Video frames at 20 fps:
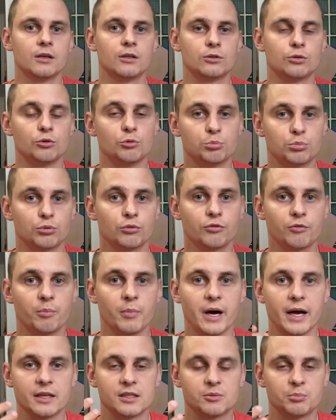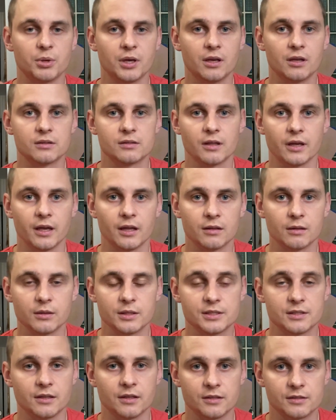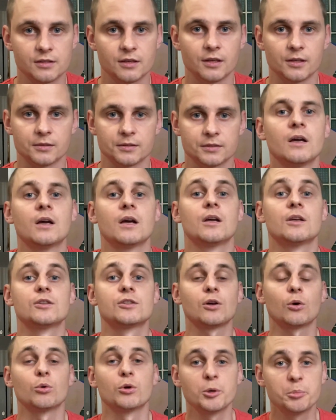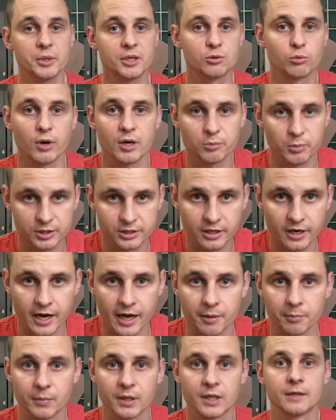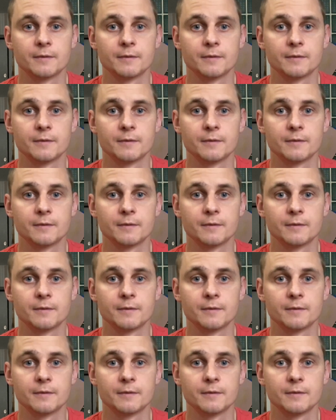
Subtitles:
to improve my speaking and listening skills. So repeat one more time.